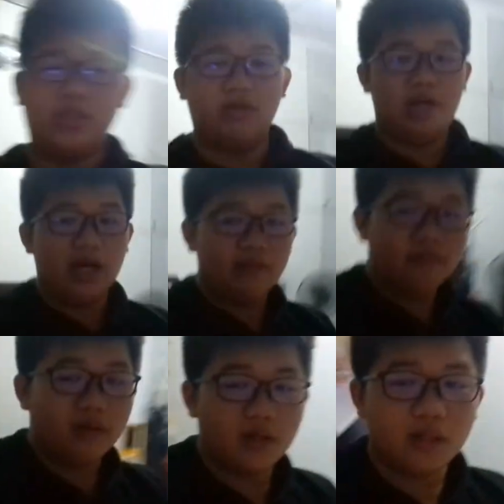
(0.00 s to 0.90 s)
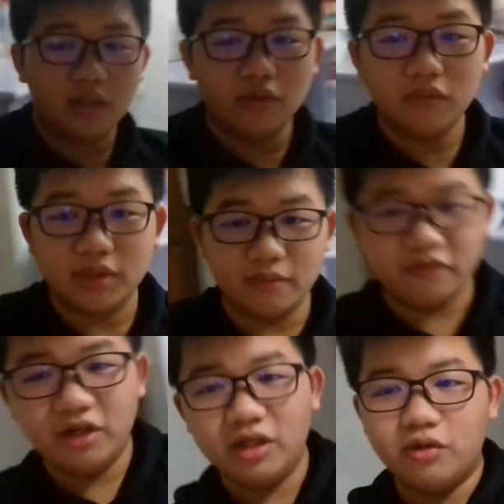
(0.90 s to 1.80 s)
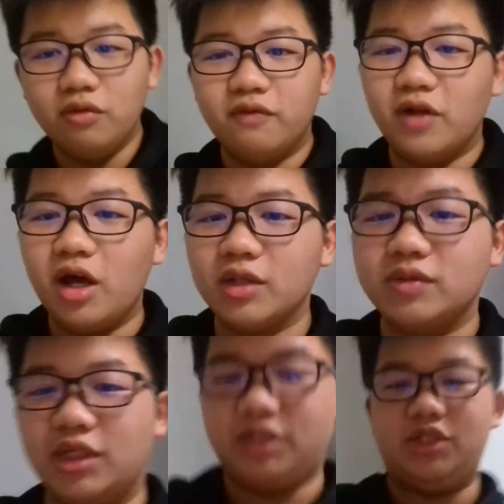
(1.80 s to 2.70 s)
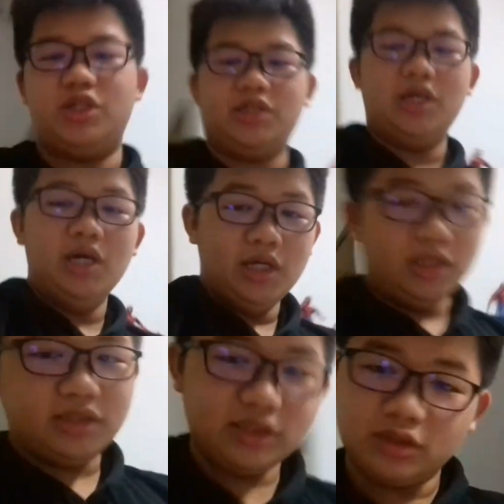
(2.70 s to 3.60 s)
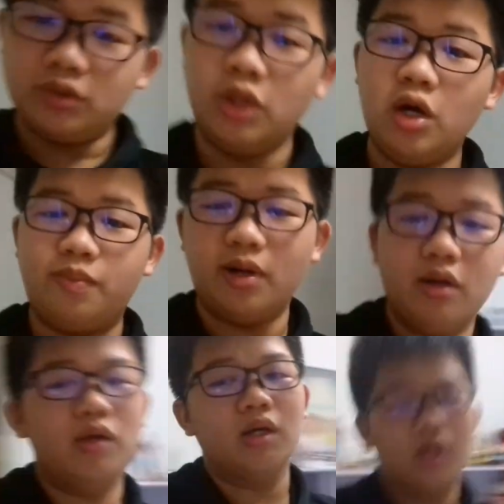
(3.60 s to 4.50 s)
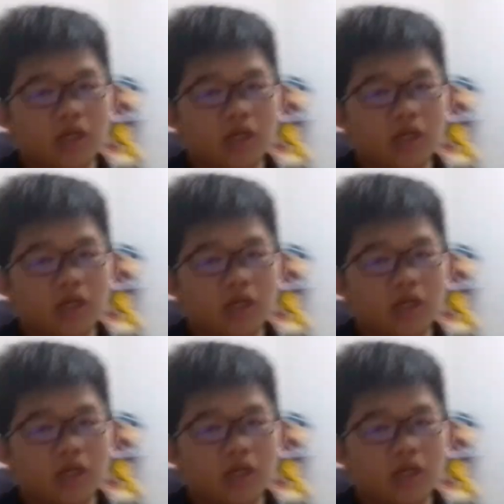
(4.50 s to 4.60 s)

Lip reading: So I'm gonna do some really cool vlogs with this shit. This is so dope, bro.